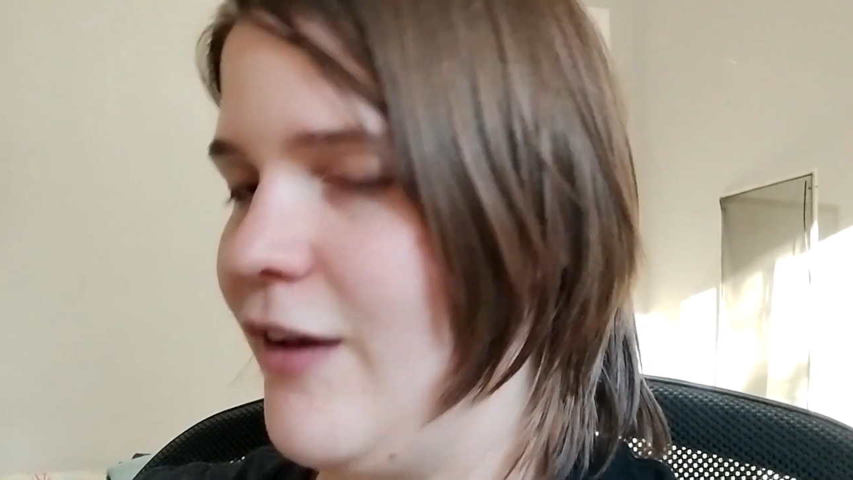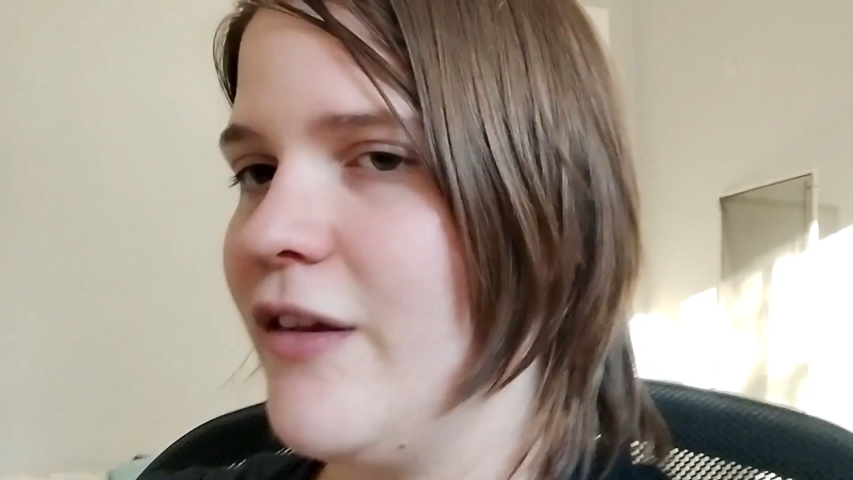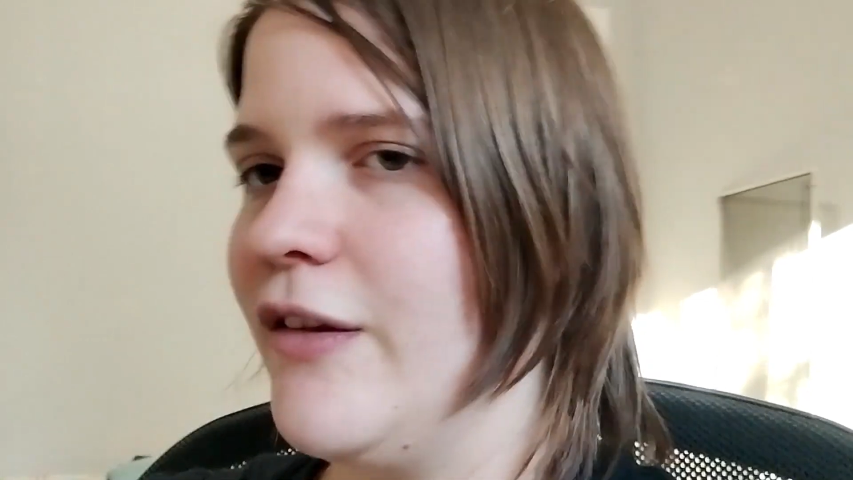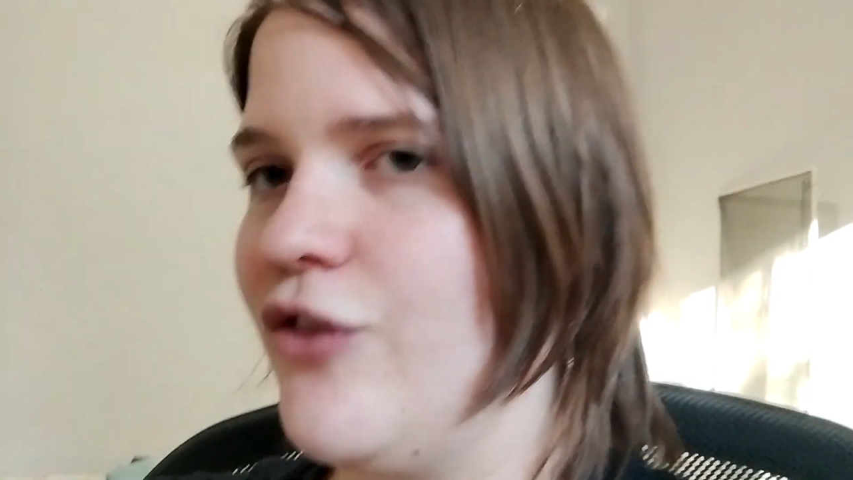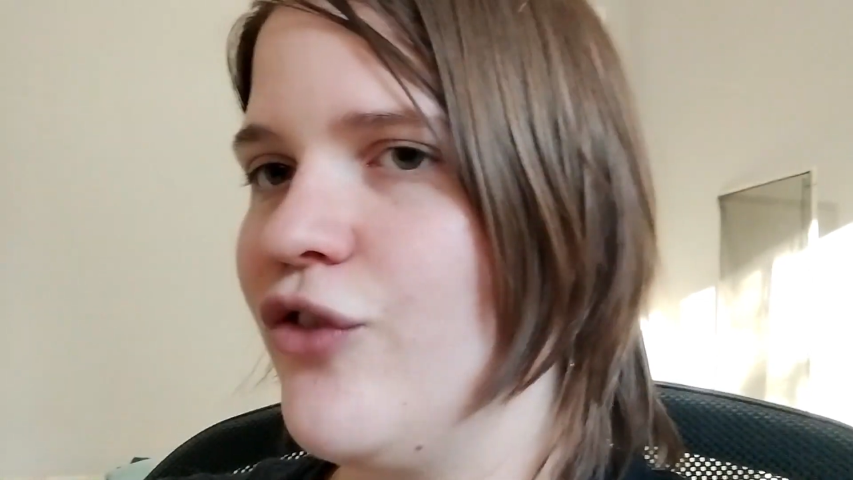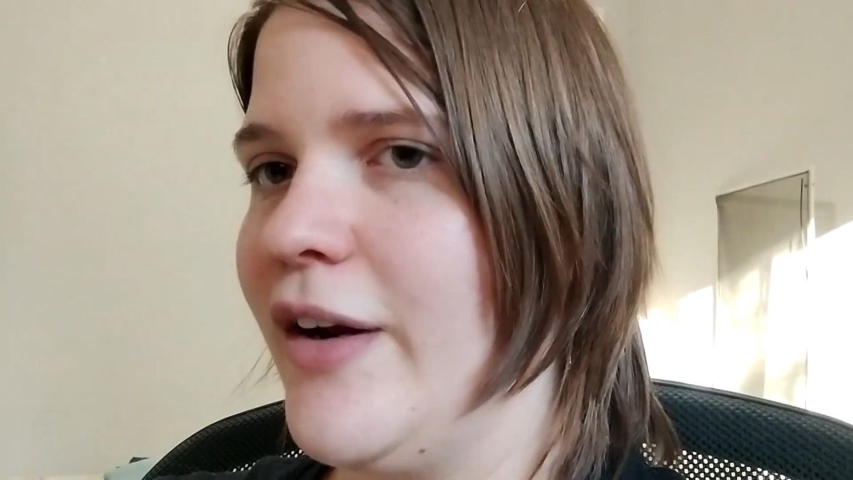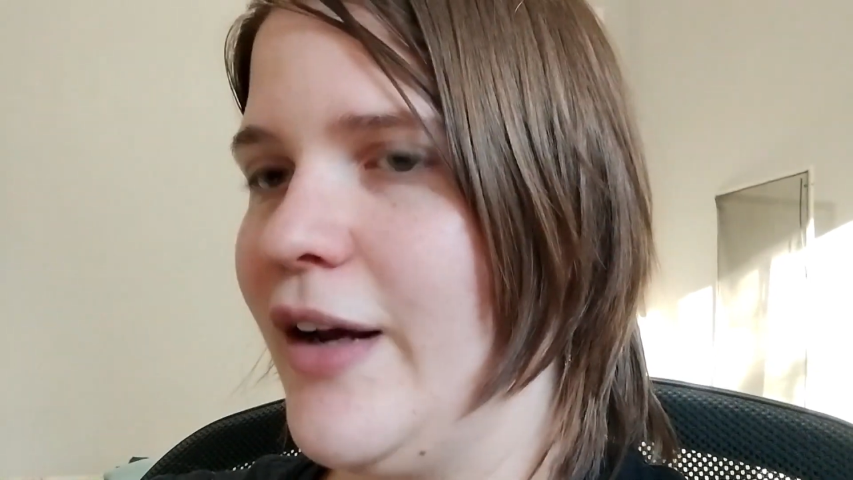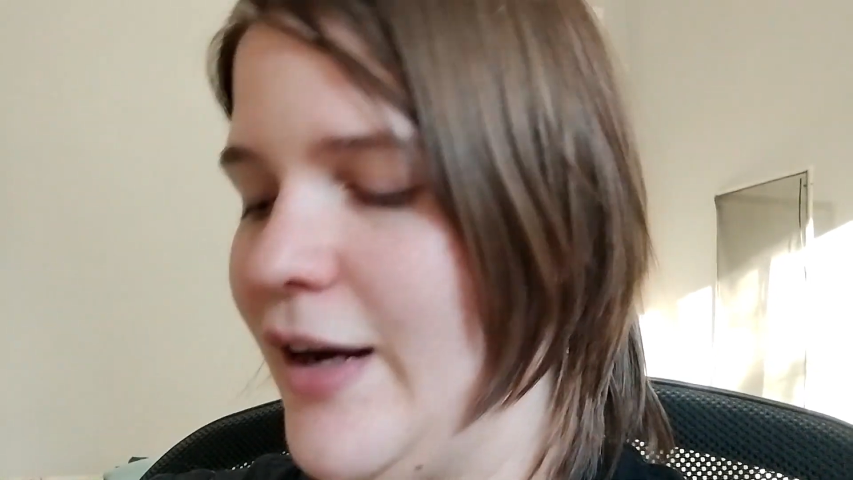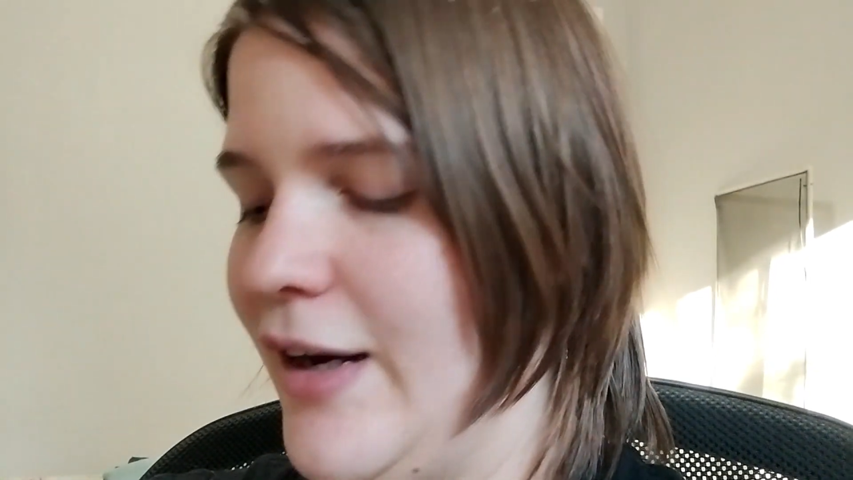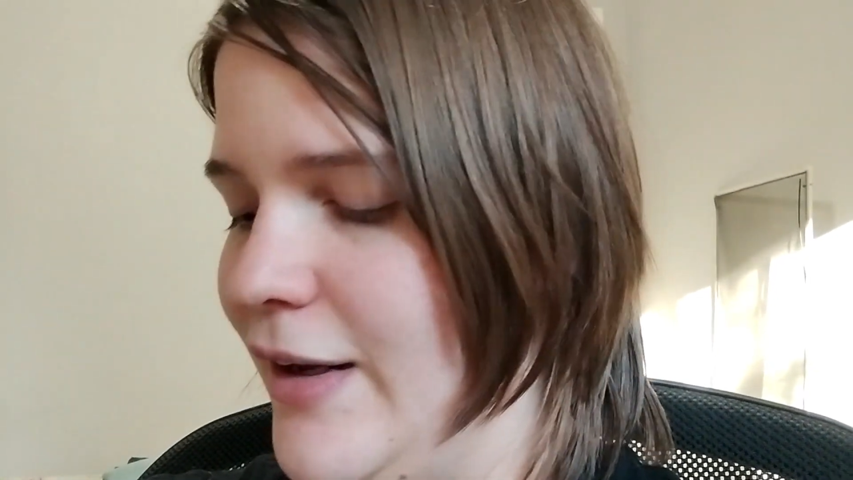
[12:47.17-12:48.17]
that they try to
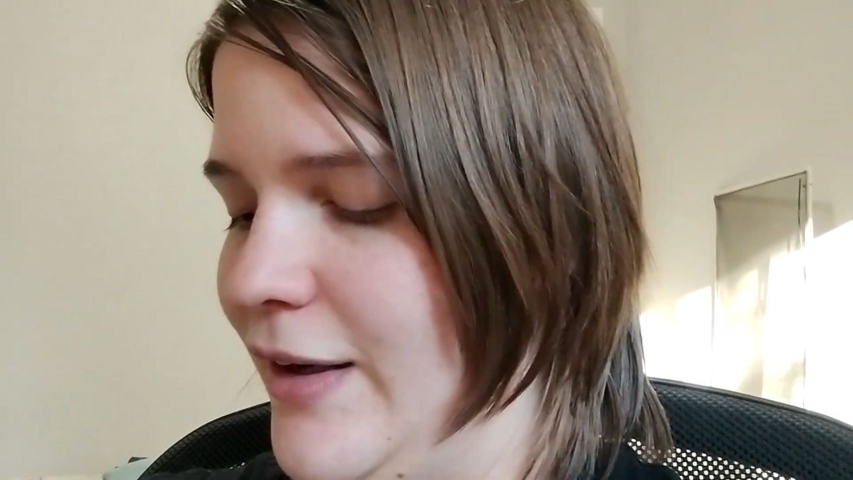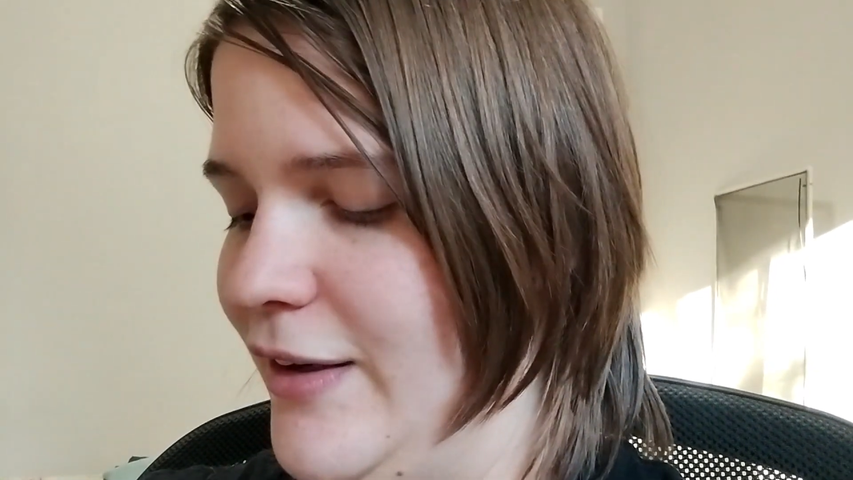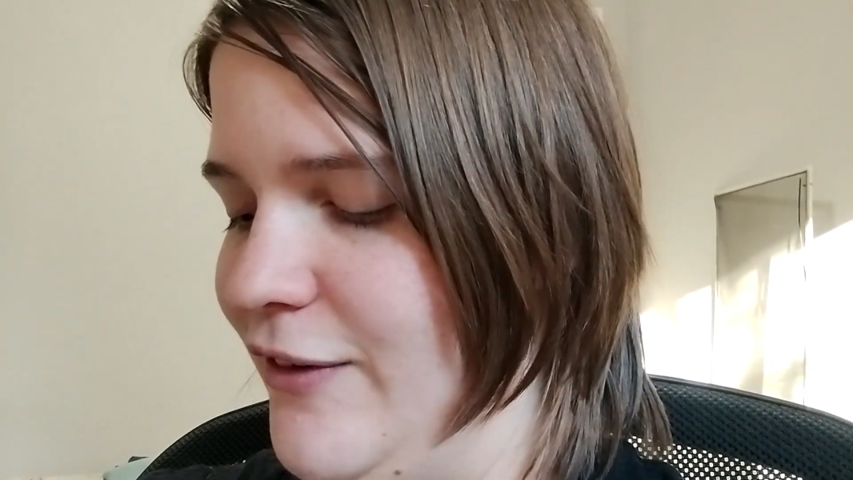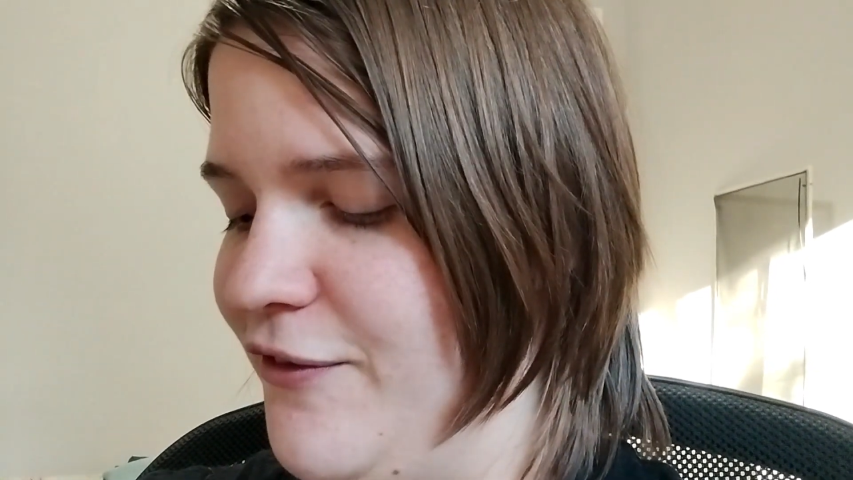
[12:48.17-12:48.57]
hide and